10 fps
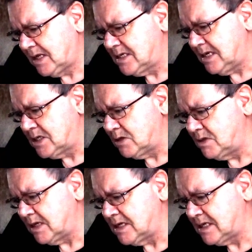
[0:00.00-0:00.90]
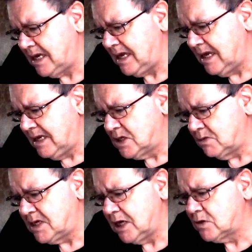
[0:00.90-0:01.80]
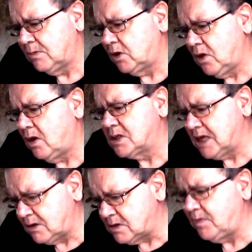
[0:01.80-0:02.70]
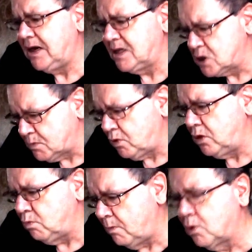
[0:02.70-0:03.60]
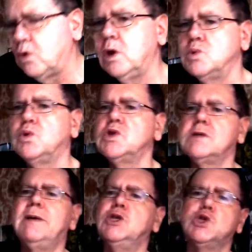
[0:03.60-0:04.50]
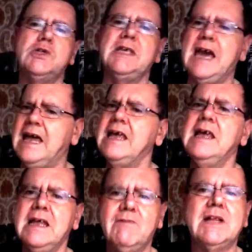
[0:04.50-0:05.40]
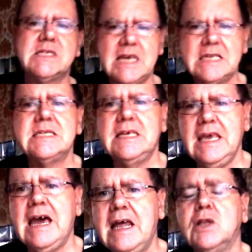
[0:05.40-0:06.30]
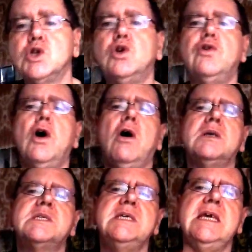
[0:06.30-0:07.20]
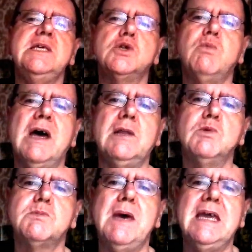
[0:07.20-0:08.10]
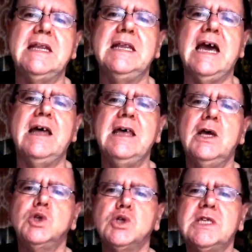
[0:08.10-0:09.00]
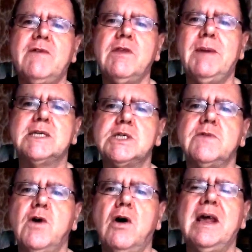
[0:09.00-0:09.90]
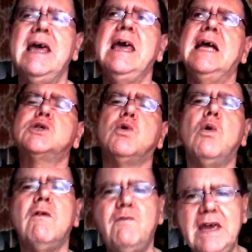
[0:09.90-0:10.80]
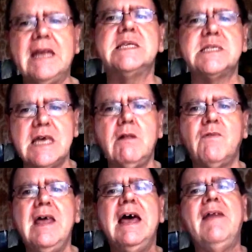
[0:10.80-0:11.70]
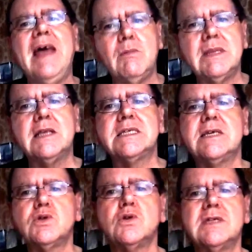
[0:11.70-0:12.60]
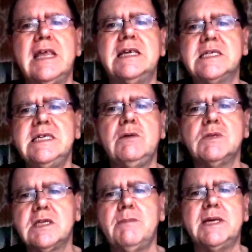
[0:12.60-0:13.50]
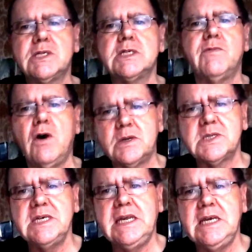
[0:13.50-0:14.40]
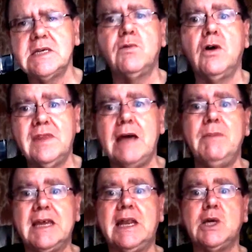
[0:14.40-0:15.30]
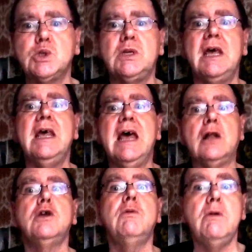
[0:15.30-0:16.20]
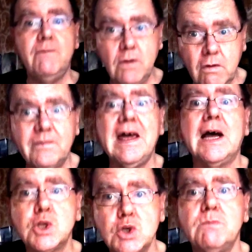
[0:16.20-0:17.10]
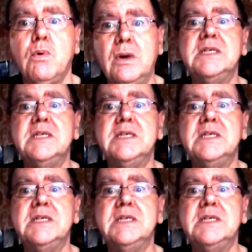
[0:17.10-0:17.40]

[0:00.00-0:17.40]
So I say, so Tales from the Dark Side is a very disappointing one, but all those others I mentioned, fantastic. There's another horror series as well that was made in the just after Masters of Horror. It's called Fear Itself, and that's sort of like a sequel to the Masters of Horror series. I've got that in my collection. I'll do a review of that at some point.